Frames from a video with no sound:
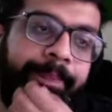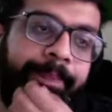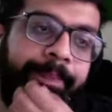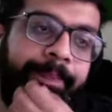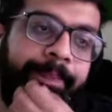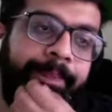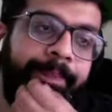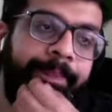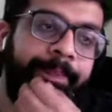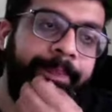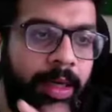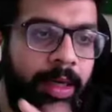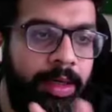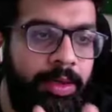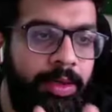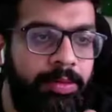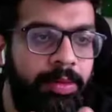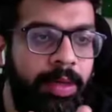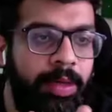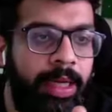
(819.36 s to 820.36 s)
there are
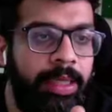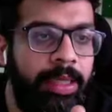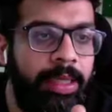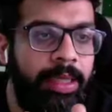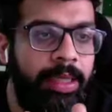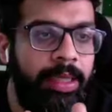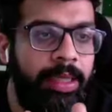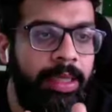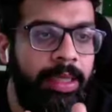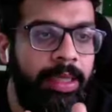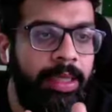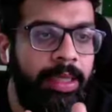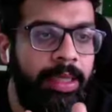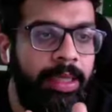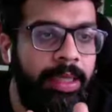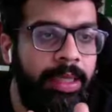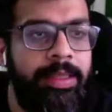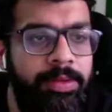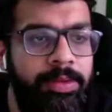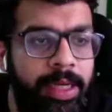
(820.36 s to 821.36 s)
two larger ideas:
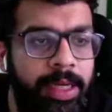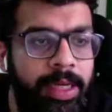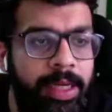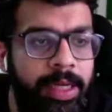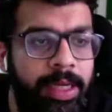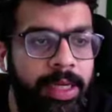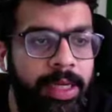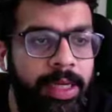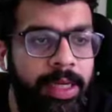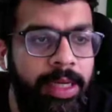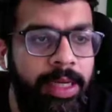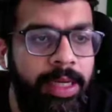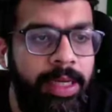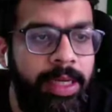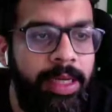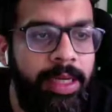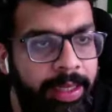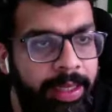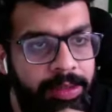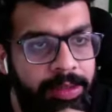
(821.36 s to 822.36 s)
school education and
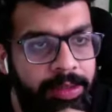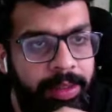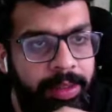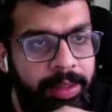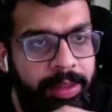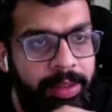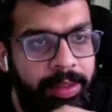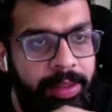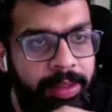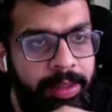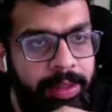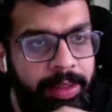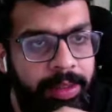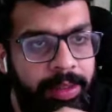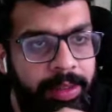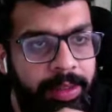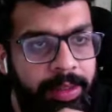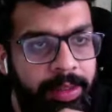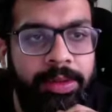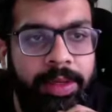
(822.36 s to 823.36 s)
higher education. In
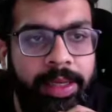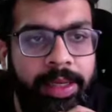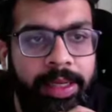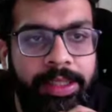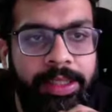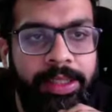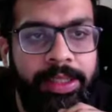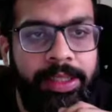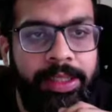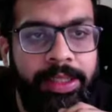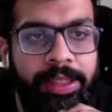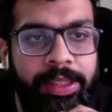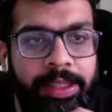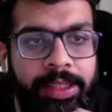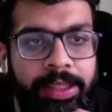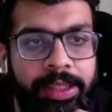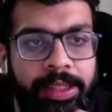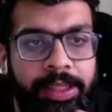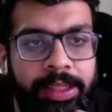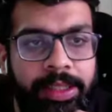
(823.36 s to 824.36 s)
school education,
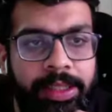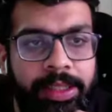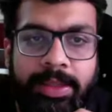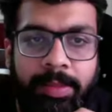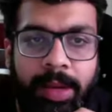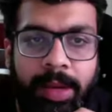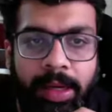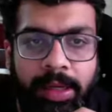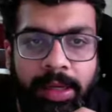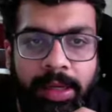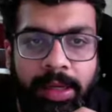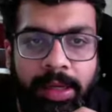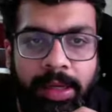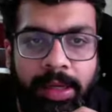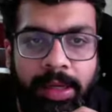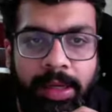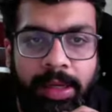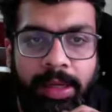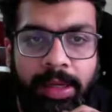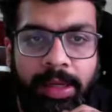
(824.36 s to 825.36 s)
it's the Samagra
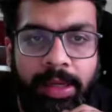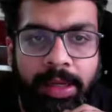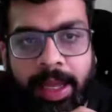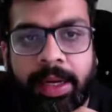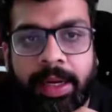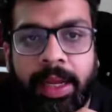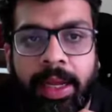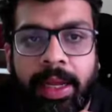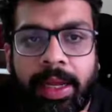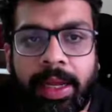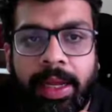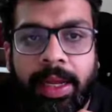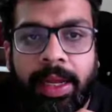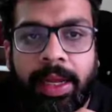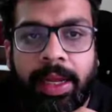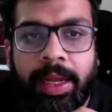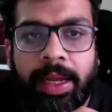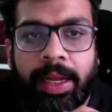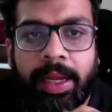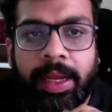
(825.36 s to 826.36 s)
Shiksha Abhiyan. It
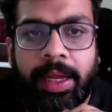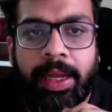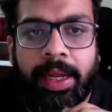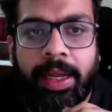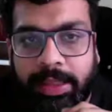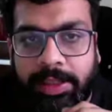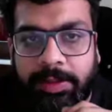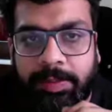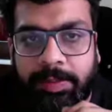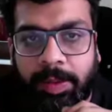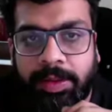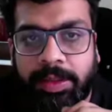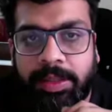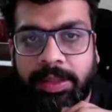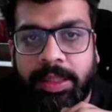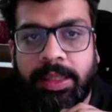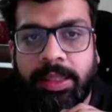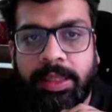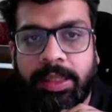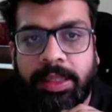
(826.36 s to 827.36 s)
is centrally
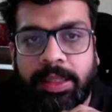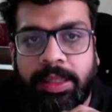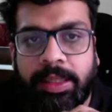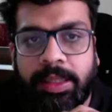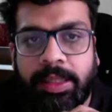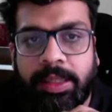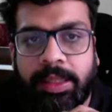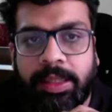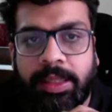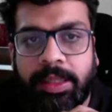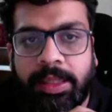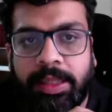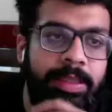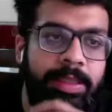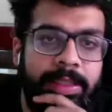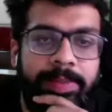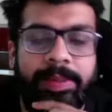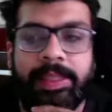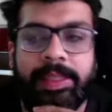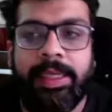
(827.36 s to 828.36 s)
sponsored, which means
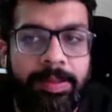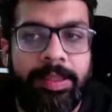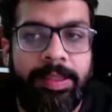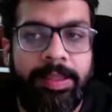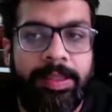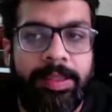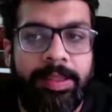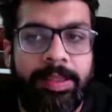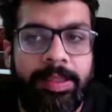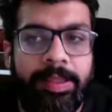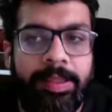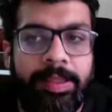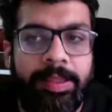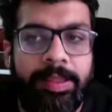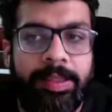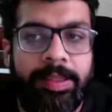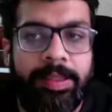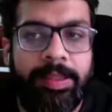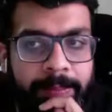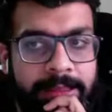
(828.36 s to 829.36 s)
60% is paid by the
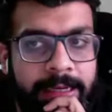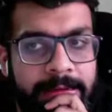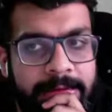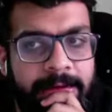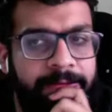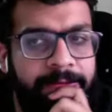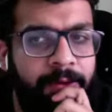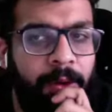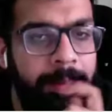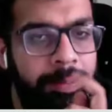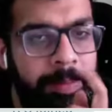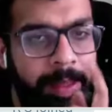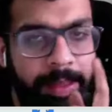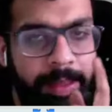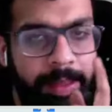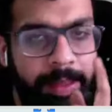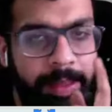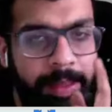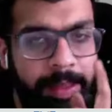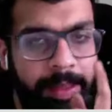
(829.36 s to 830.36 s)
center and 40 by
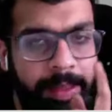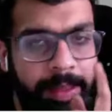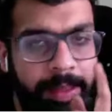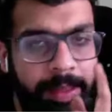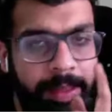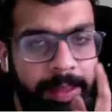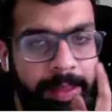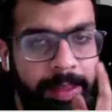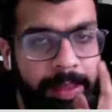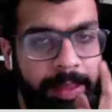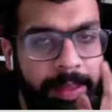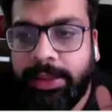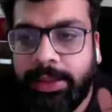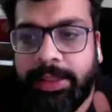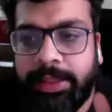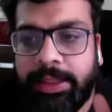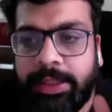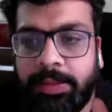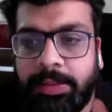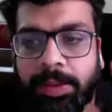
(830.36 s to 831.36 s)
the states.
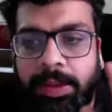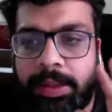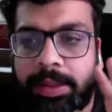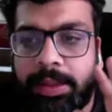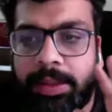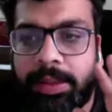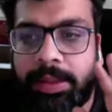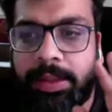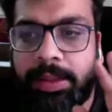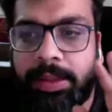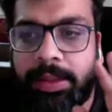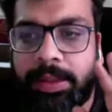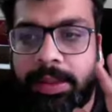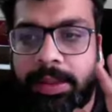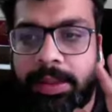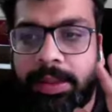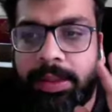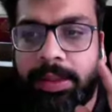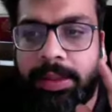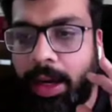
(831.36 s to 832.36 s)
This works
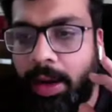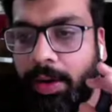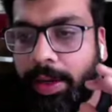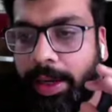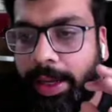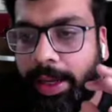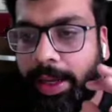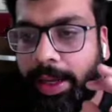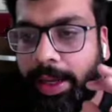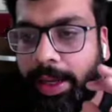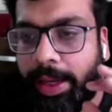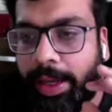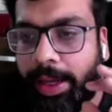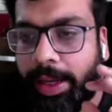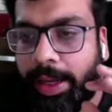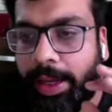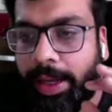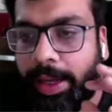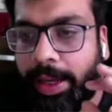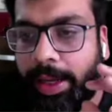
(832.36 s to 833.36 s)
on a
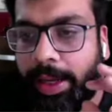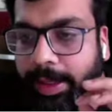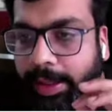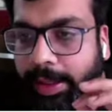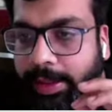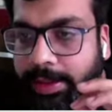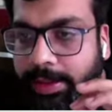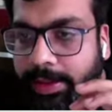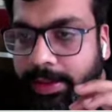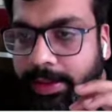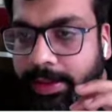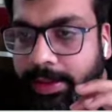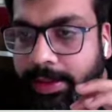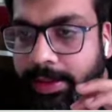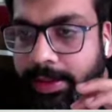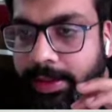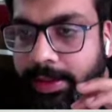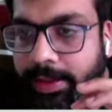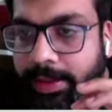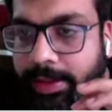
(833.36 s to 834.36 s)
case by case
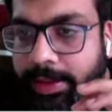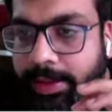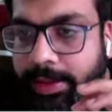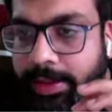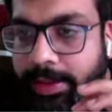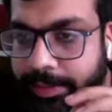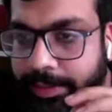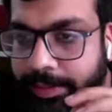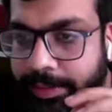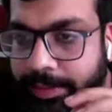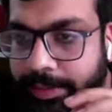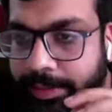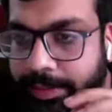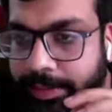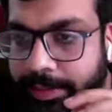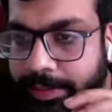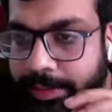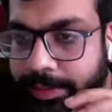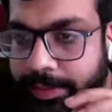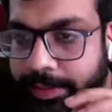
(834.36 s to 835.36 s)
basis. Okay.
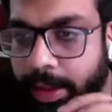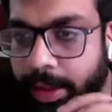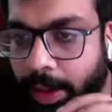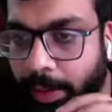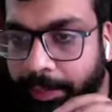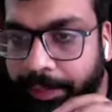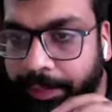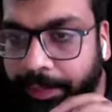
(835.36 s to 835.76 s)
Now,